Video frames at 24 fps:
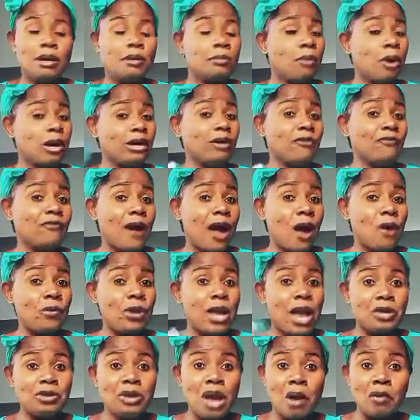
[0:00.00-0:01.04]
What if I
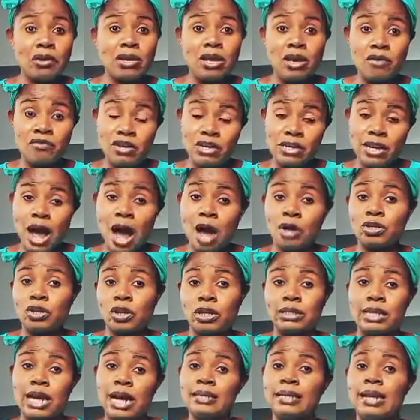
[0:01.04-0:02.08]
were you, I would give it out
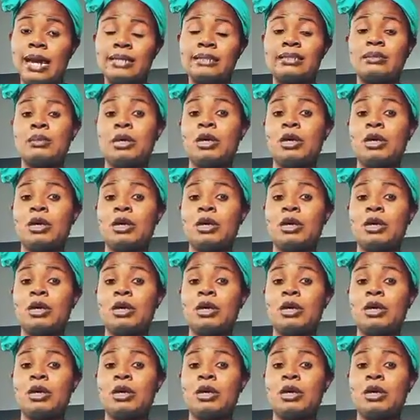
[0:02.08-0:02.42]
on that night